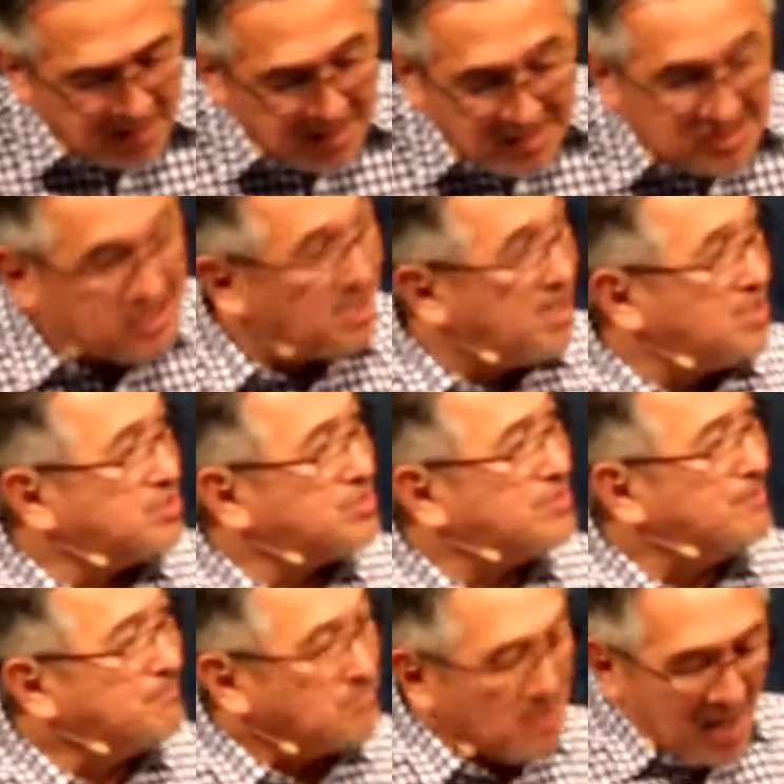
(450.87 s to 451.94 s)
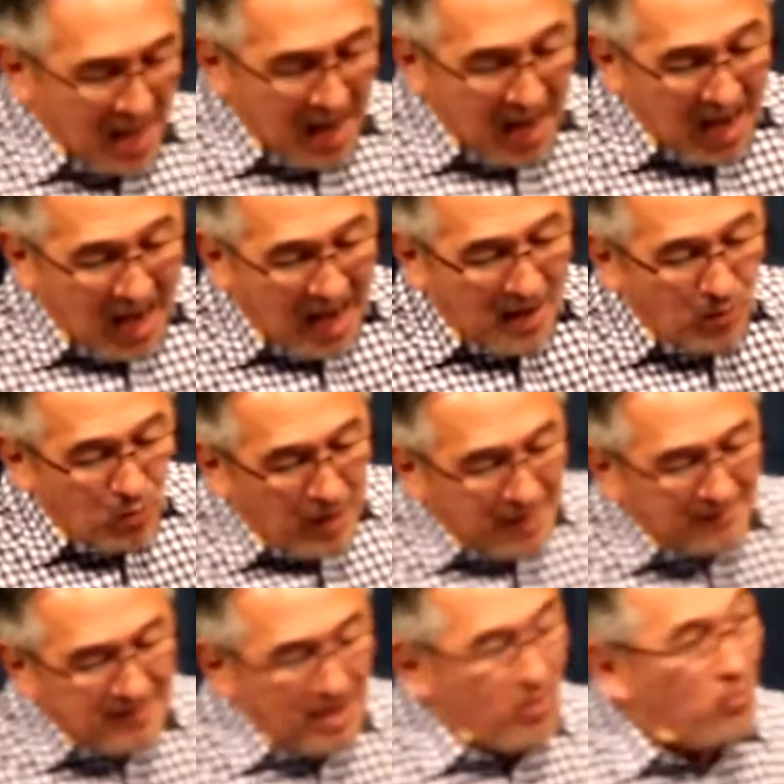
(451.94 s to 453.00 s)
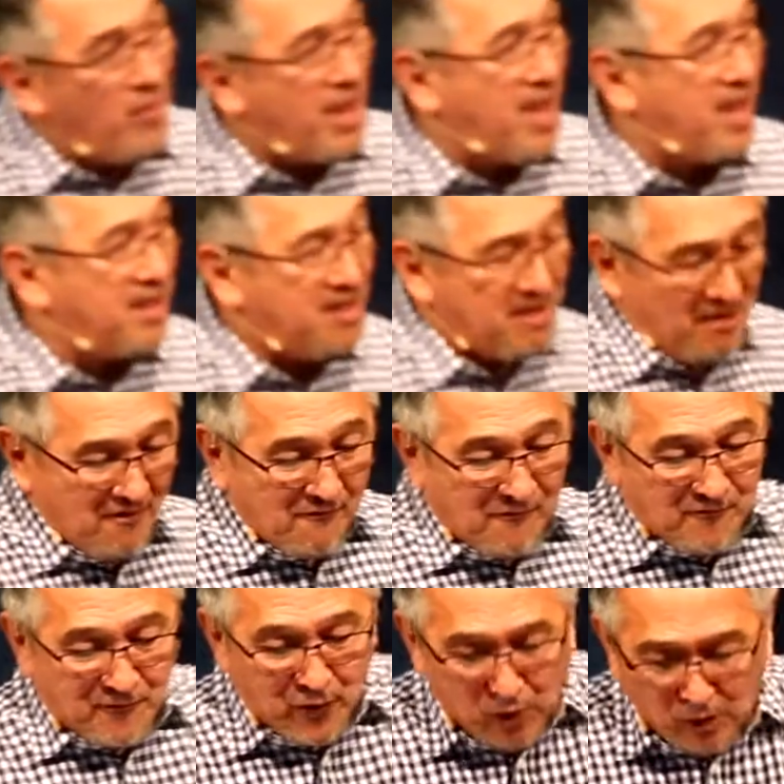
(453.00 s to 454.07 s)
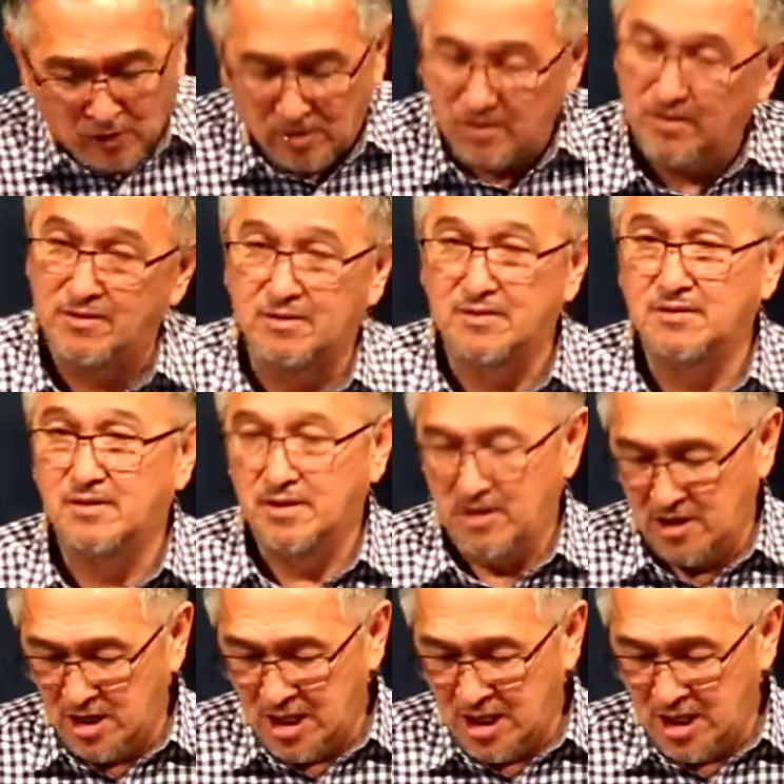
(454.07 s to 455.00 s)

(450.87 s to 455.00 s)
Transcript: It says, I went away full,